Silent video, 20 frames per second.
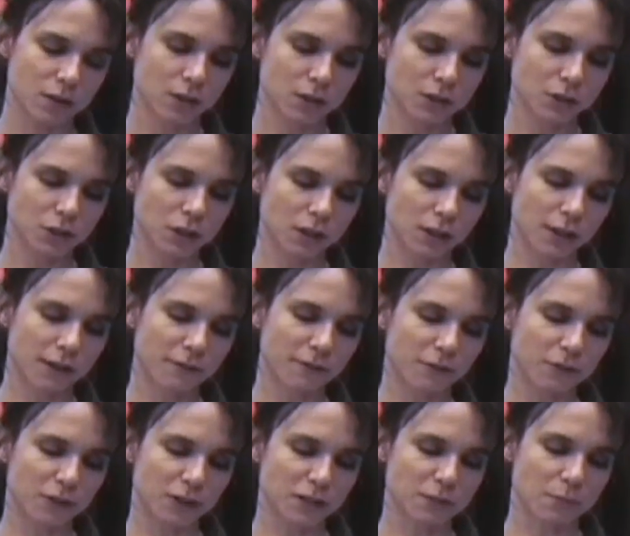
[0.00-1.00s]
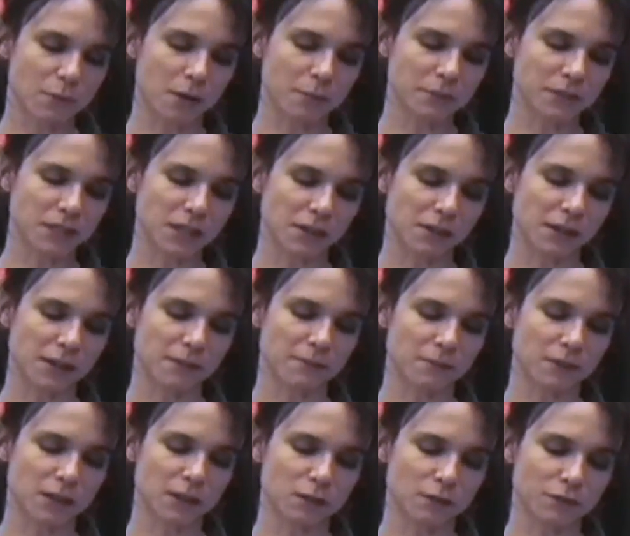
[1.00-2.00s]
She lived for these momentary
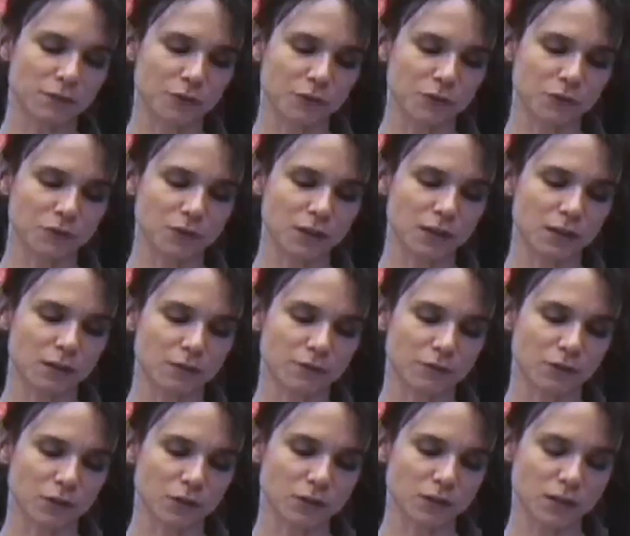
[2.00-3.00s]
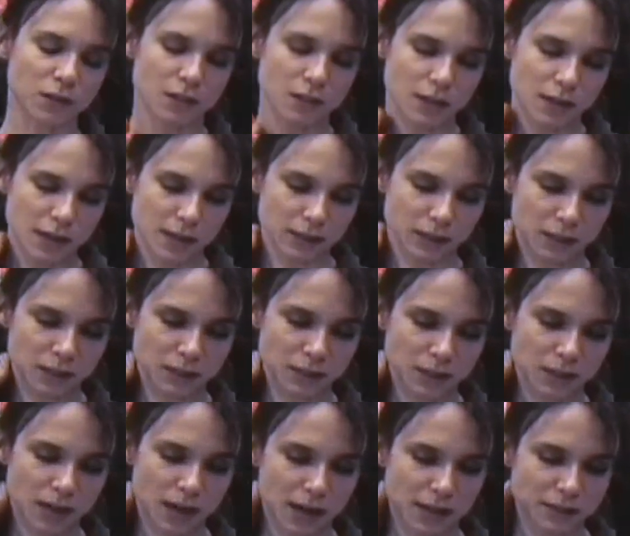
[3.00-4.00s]
intervals and
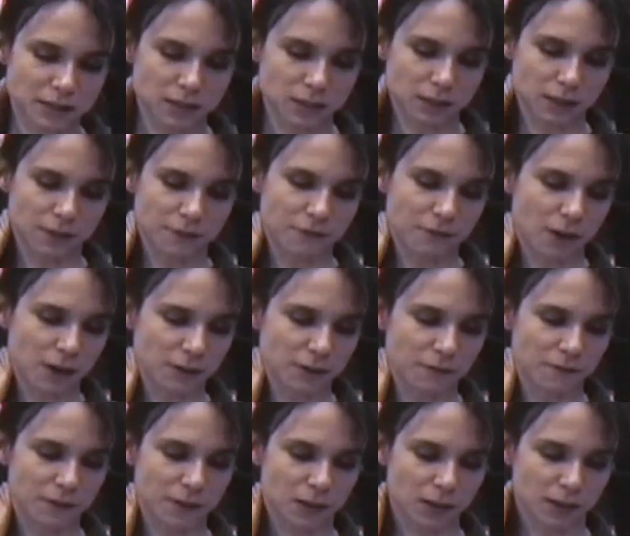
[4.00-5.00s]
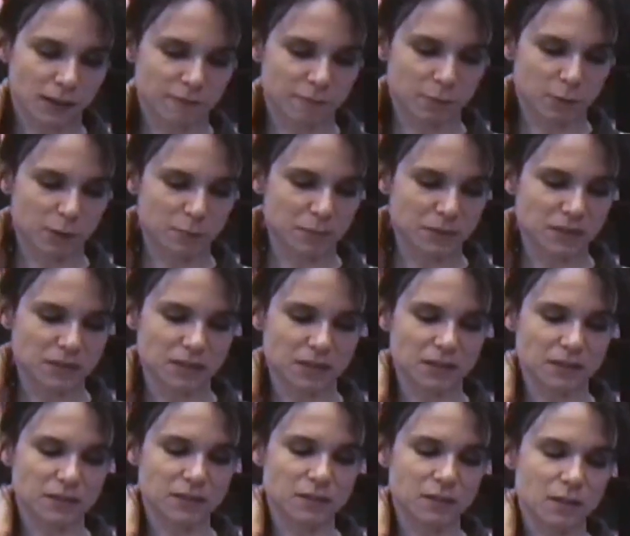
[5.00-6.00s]
constantly fought the feeling of
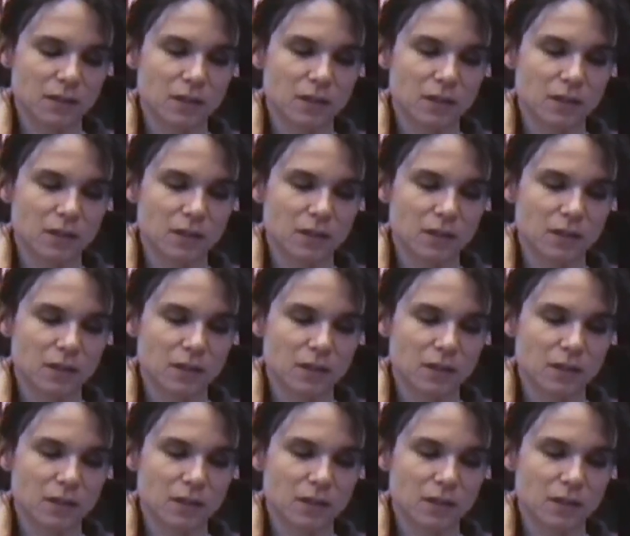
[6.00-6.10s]
purposelessness